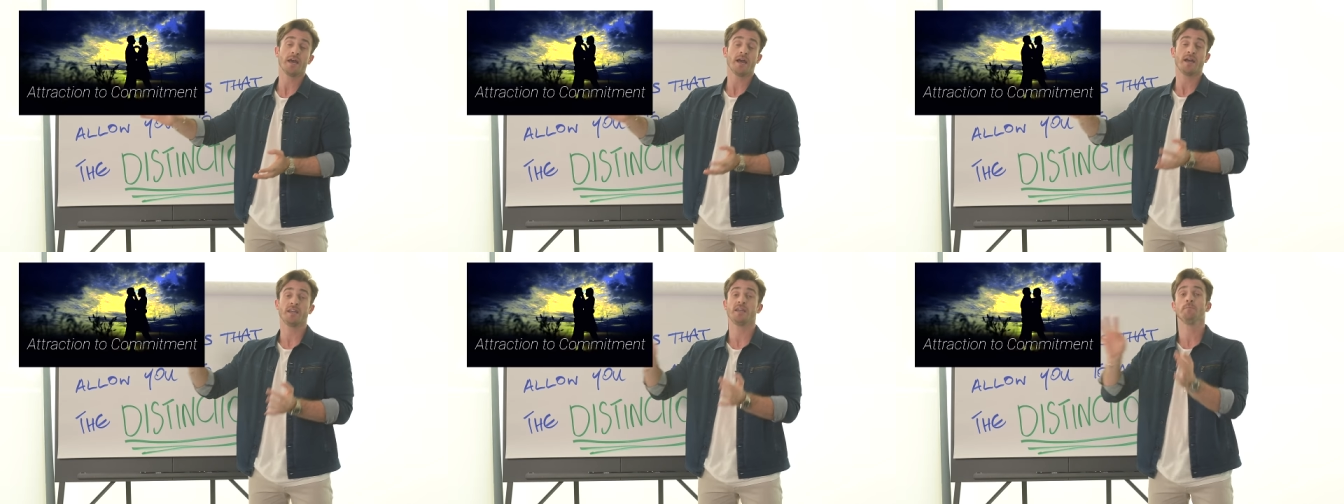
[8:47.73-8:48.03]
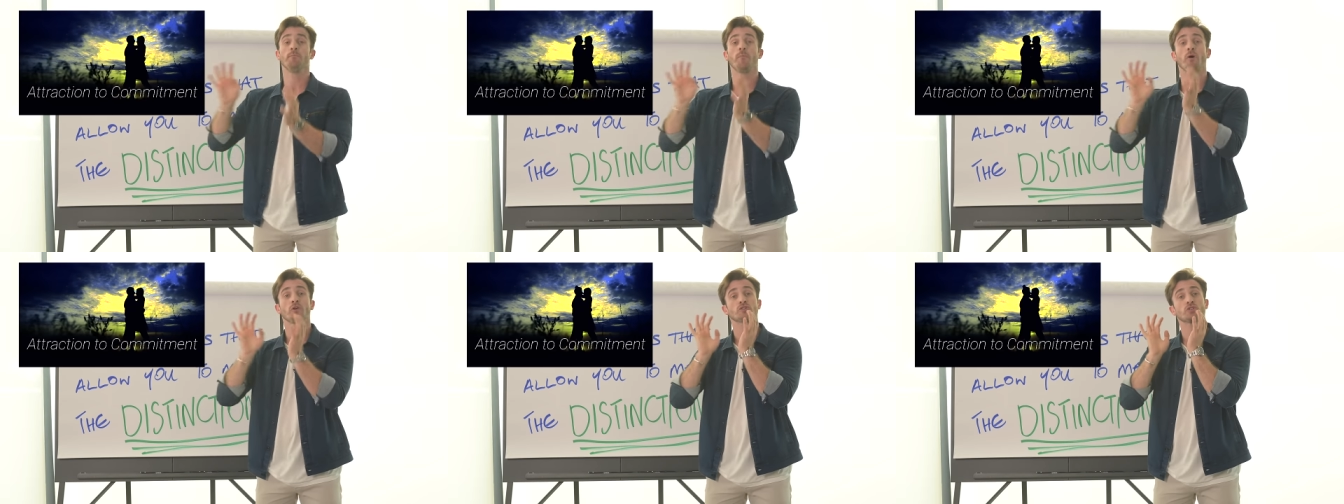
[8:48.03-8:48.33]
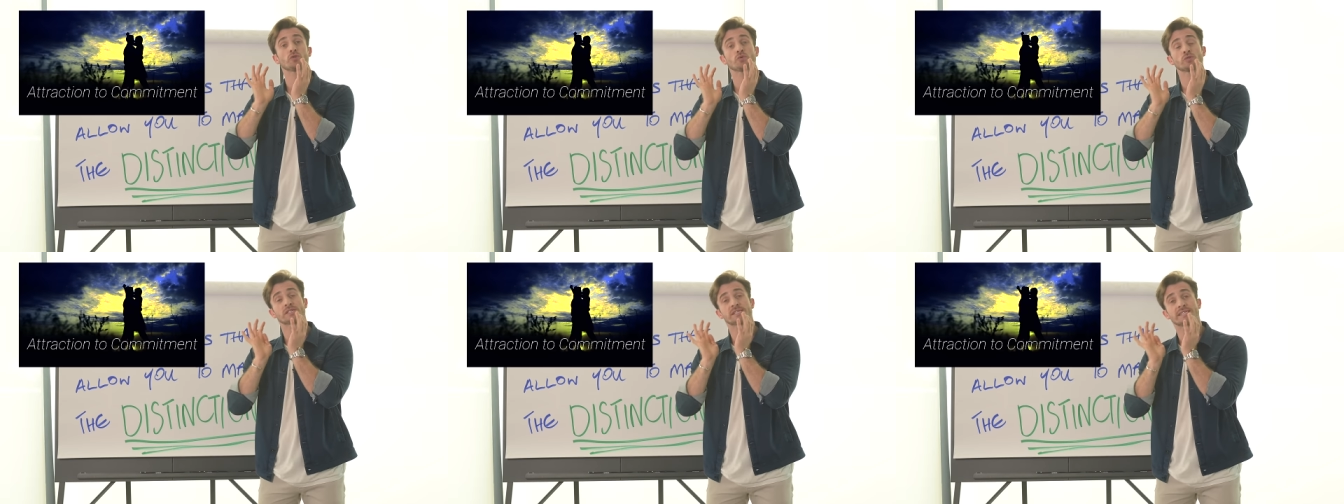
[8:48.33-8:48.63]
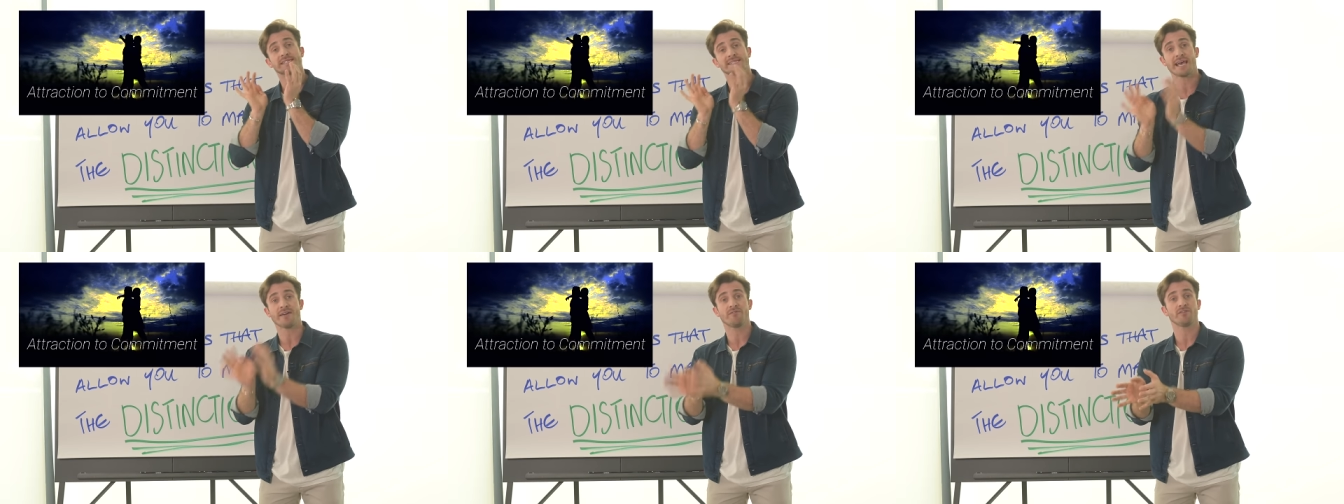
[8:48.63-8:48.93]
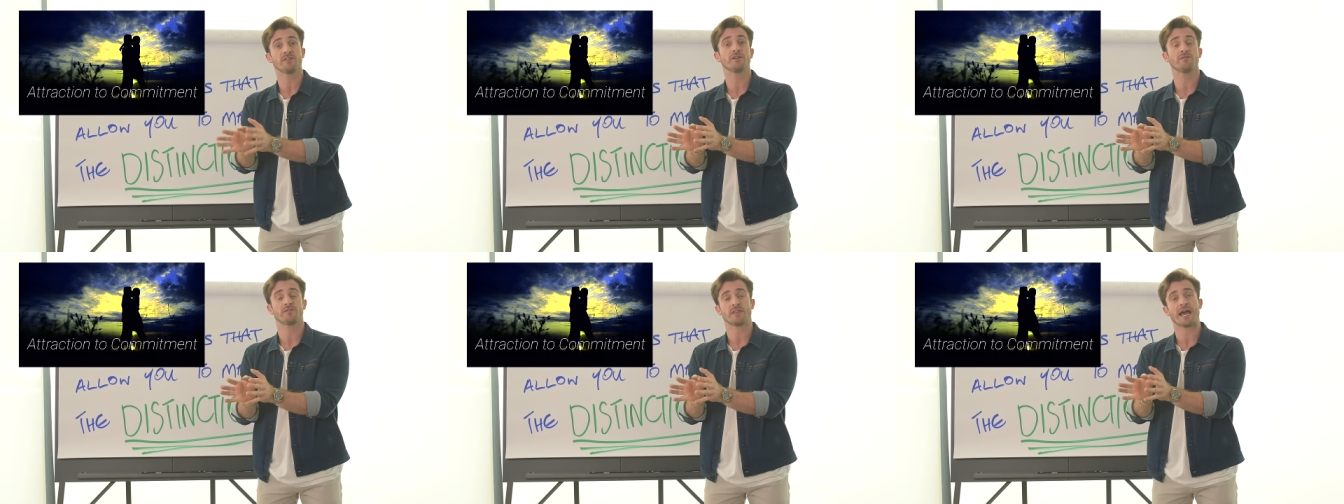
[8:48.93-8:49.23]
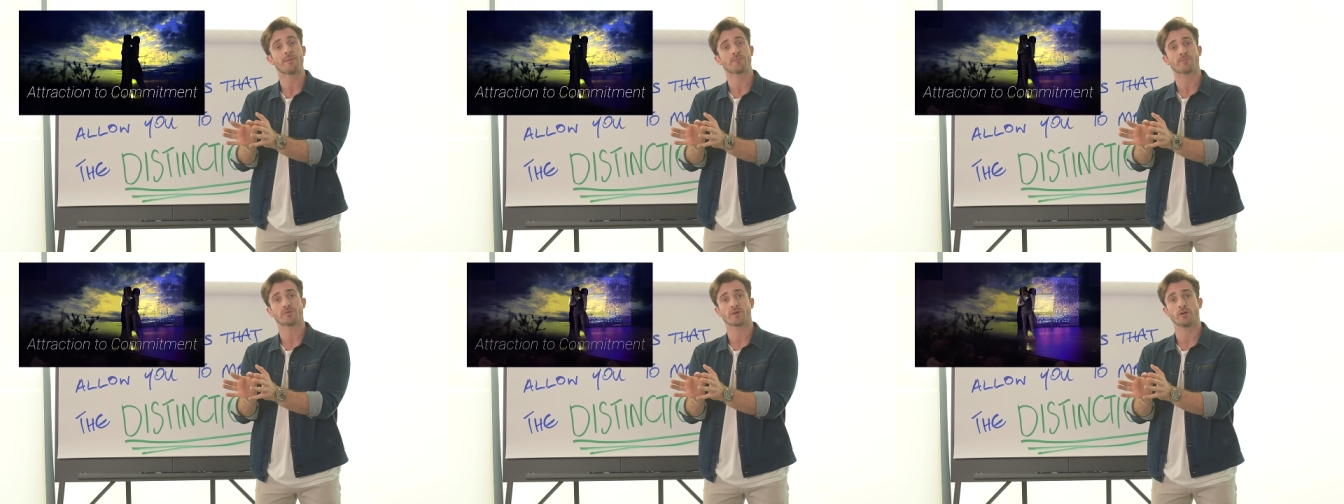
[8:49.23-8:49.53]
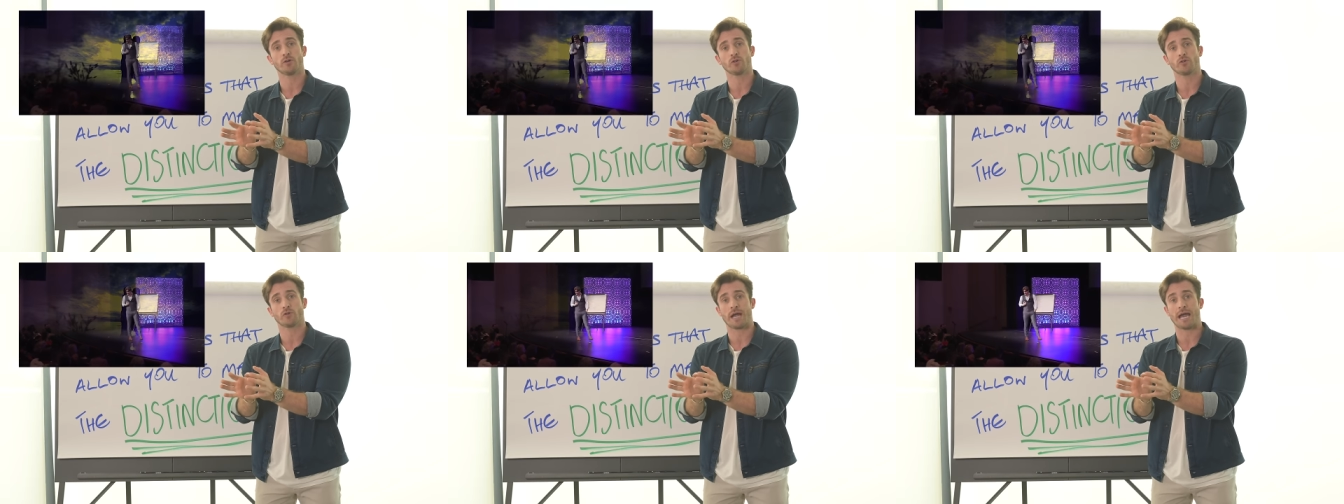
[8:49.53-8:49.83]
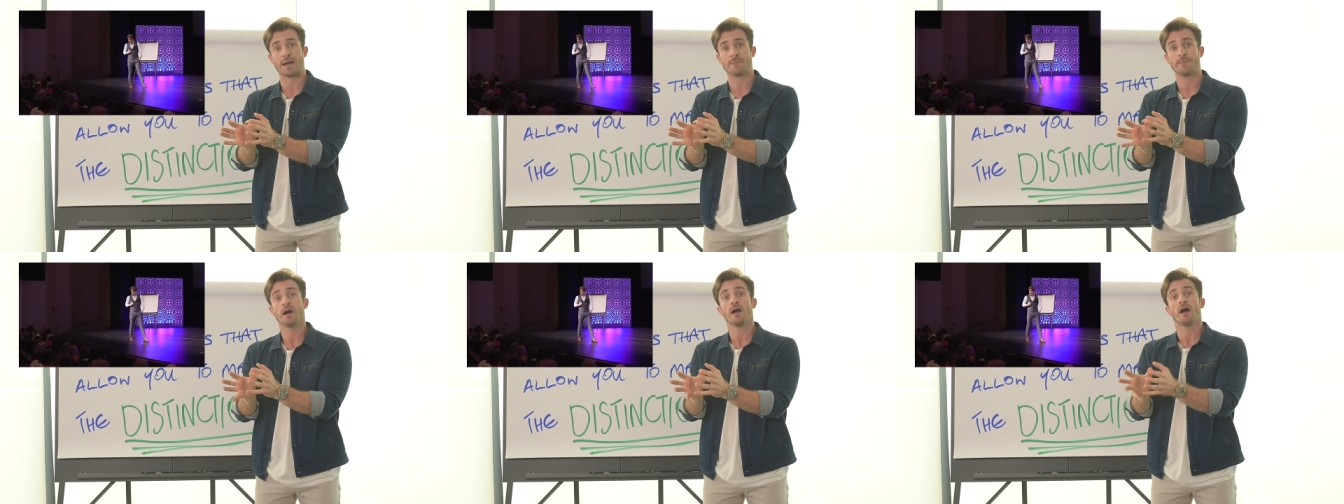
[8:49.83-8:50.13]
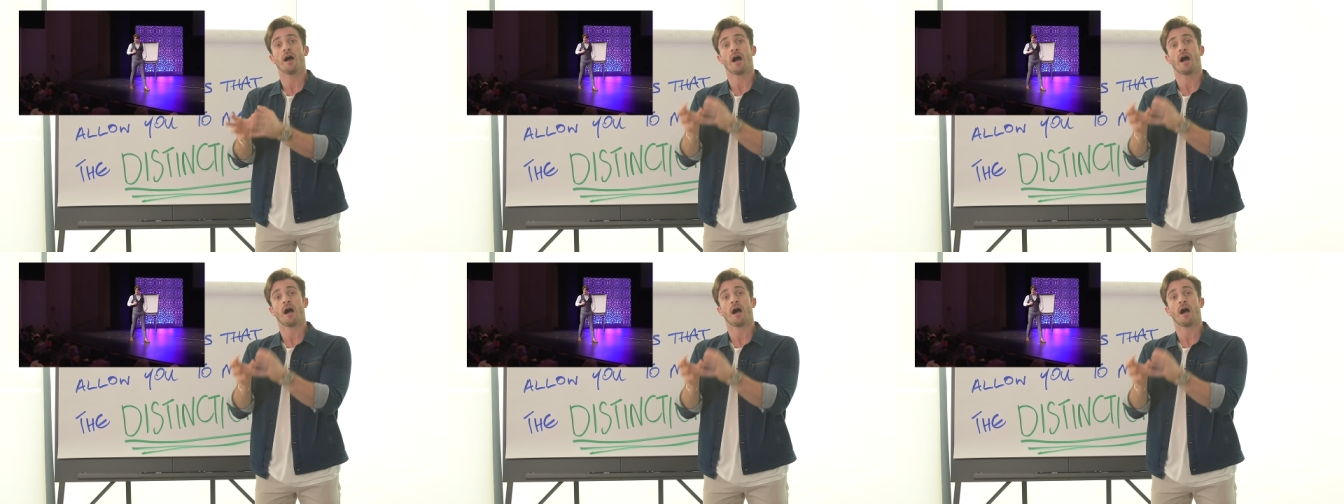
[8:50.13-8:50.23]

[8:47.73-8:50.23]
And in module 7 of that program,